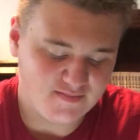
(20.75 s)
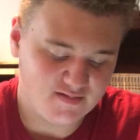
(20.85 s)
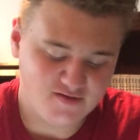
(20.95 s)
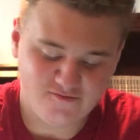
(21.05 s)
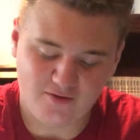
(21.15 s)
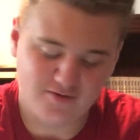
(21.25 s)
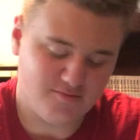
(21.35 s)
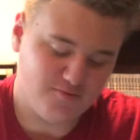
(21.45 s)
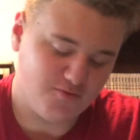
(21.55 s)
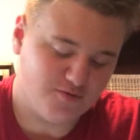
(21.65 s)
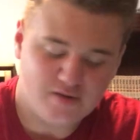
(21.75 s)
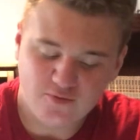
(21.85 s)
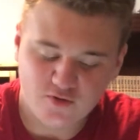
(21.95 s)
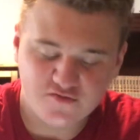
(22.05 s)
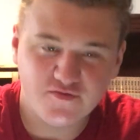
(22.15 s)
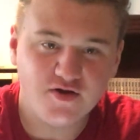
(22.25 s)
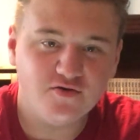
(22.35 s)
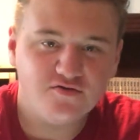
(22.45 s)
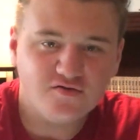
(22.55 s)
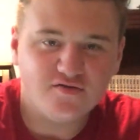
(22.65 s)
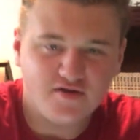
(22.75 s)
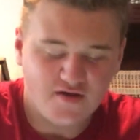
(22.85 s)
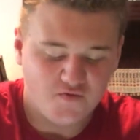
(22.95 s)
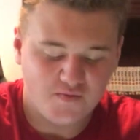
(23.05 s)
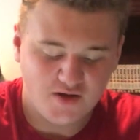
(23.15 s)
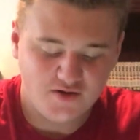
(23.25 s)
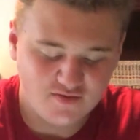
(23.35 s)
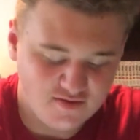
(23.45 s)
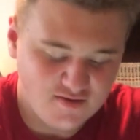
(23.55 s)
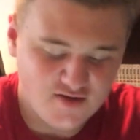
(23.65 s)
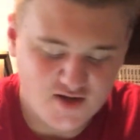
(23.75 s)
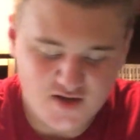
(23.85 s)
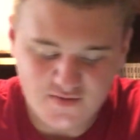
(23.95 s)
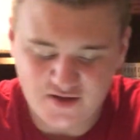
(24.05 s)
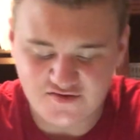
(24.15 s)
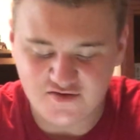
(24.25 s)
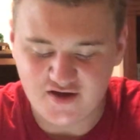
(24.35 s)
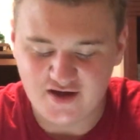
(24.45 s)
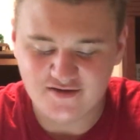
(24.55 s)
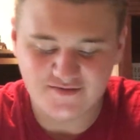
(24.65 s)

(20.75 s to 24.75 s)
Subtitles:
This is probably going to be one of my worst videos ever made. That's okay.